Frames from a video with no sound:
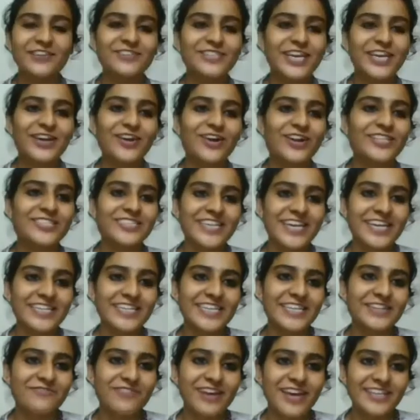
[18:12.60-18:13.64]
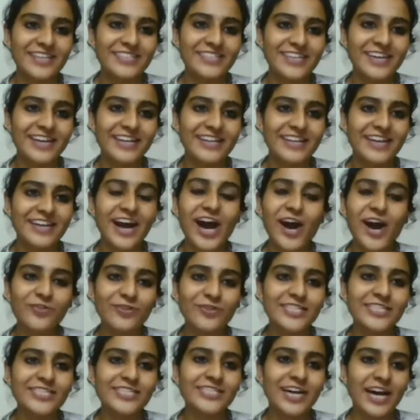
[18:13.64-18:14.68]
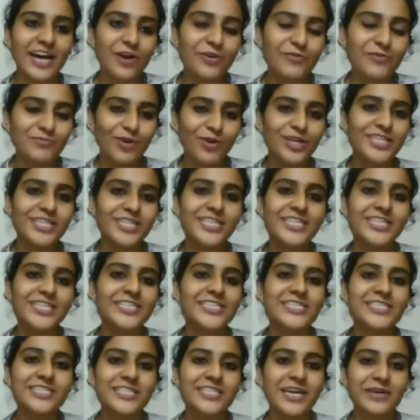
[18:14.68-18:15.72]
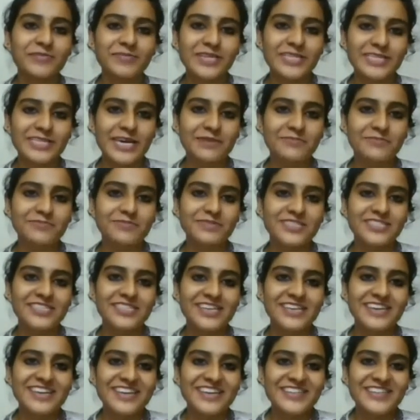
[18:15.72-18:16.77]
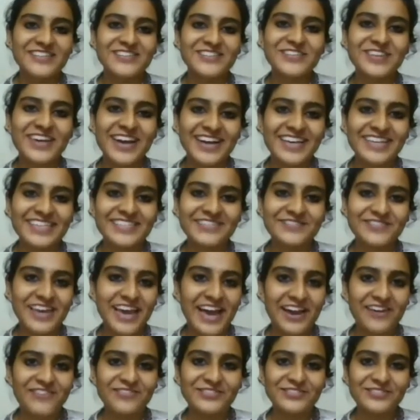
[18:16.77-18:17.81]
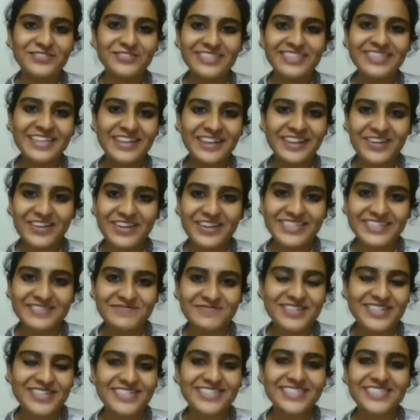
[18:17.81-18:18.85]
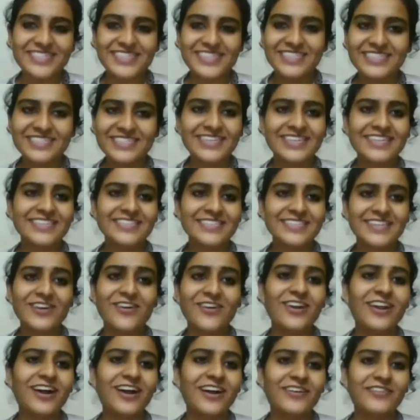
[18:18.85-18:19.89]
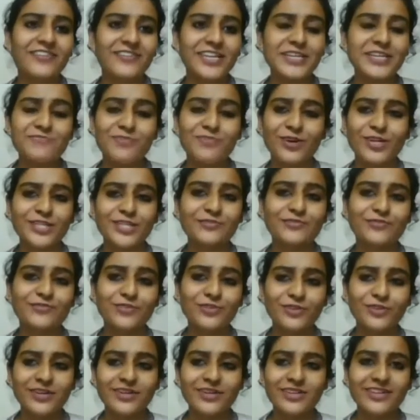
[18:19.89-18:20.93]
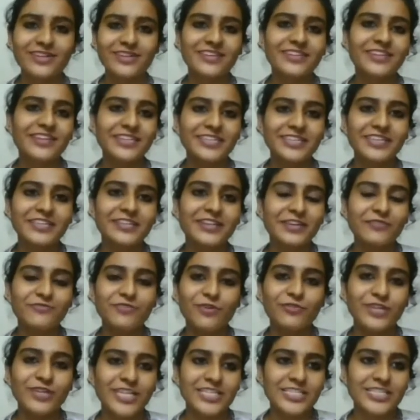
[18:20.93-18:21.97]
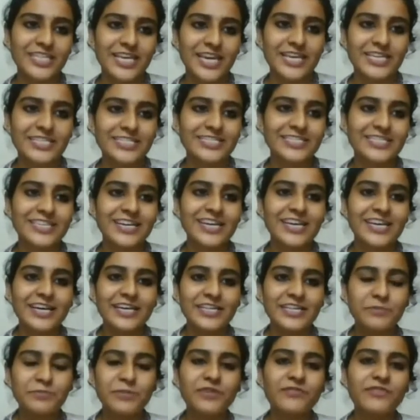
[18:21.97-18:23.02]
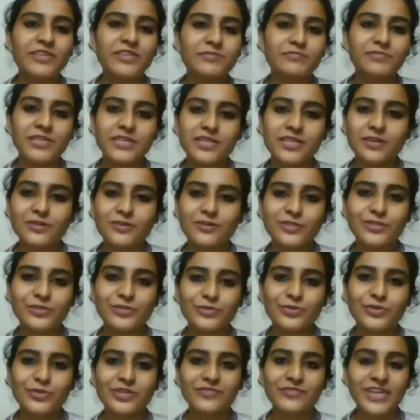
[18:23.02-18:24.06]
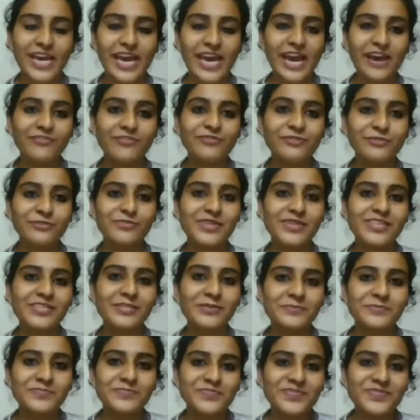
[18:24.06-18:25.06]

of psychology has advanced and how important it is in coming times. So guys, we have to learn a lot because these theories and all are very important for creating great foundation. As the previous speaker also told, we have to be